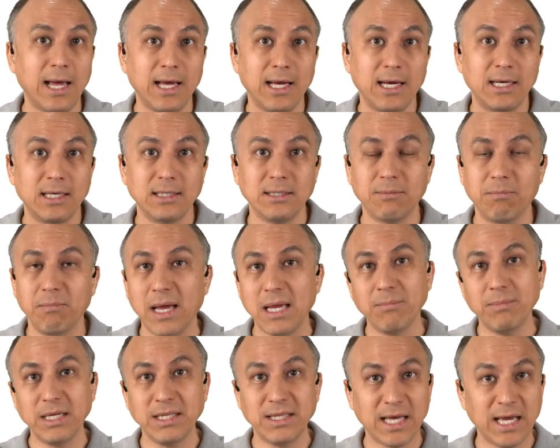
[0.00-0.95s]
and
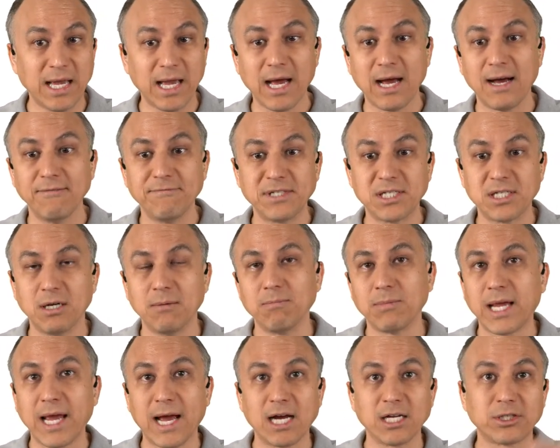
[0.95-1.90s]
maybe they have
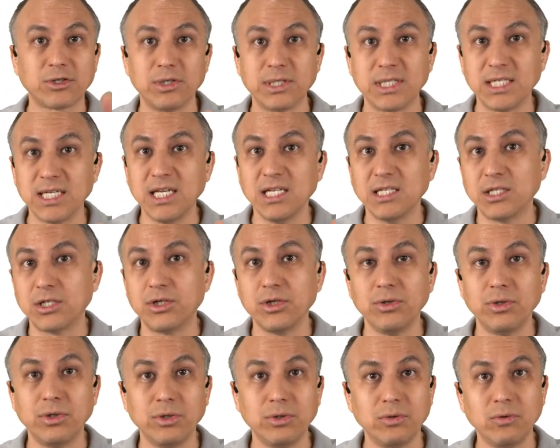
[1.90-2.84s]
some cash receipts
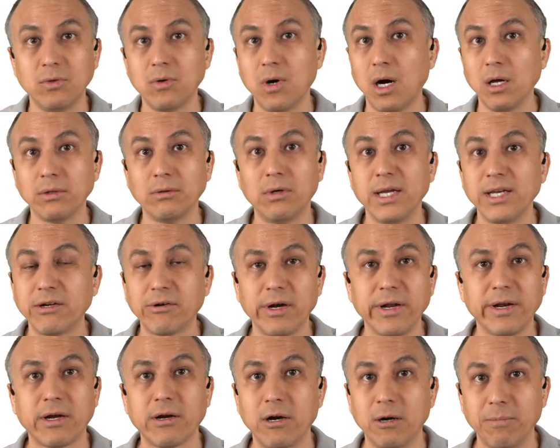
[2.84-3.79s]
due to online
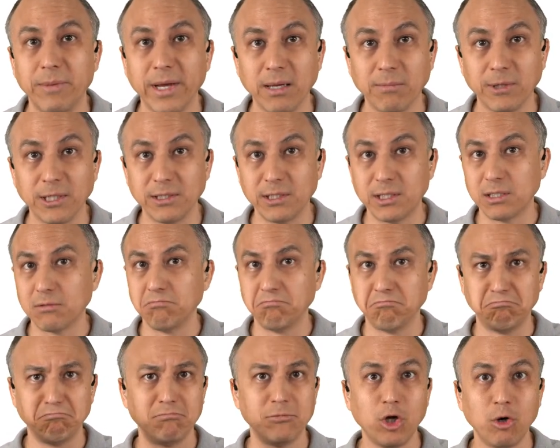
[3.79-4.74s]
credit card
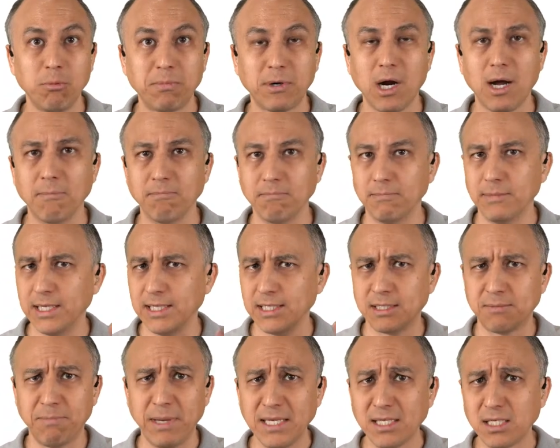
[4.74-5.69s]
payments. No problem.
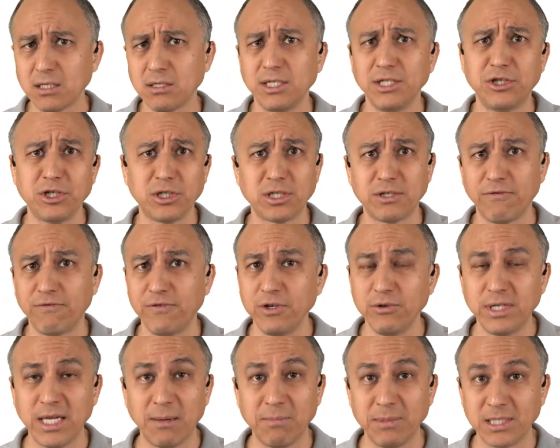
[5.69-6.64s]
It's basically just a
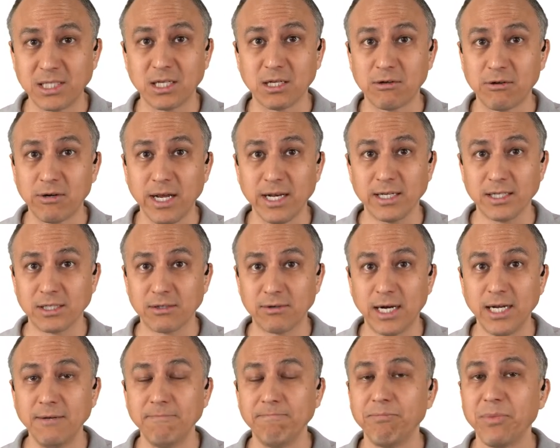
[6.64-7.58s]
few debits and
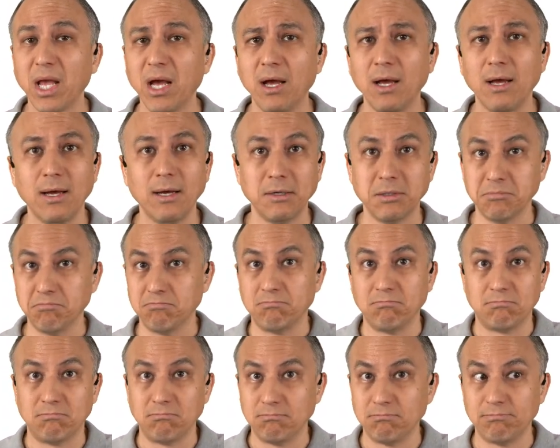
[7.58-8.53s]
credits, right?
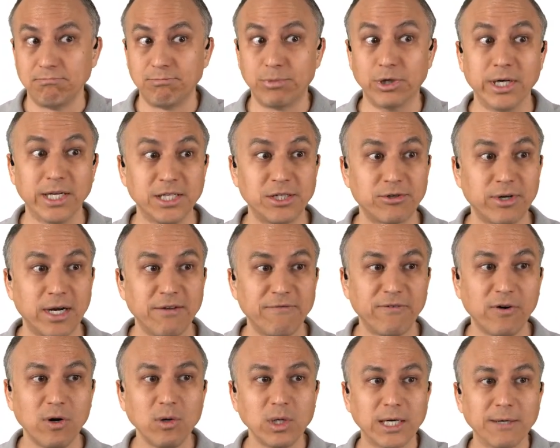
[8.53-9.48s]
Pretty
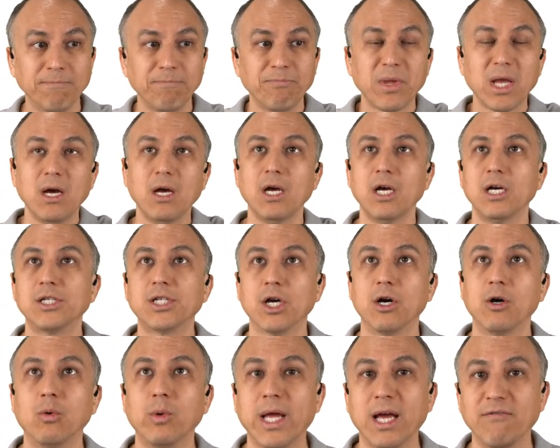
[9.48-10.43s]
straightforward.
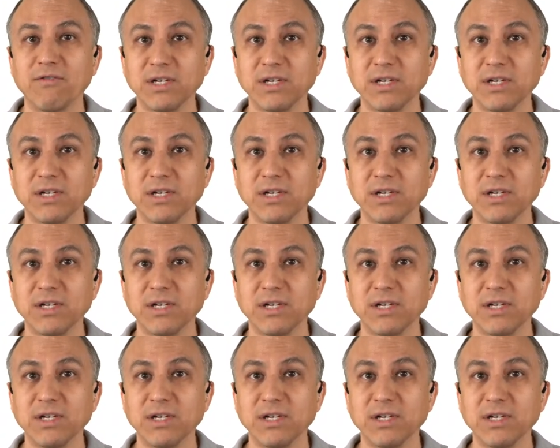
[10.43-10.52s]
So